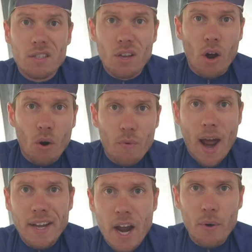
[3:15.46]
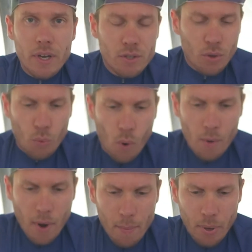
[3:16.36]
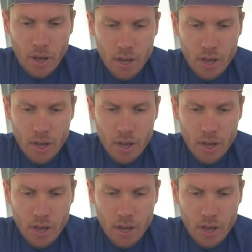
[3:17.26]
So right now into the warm-up.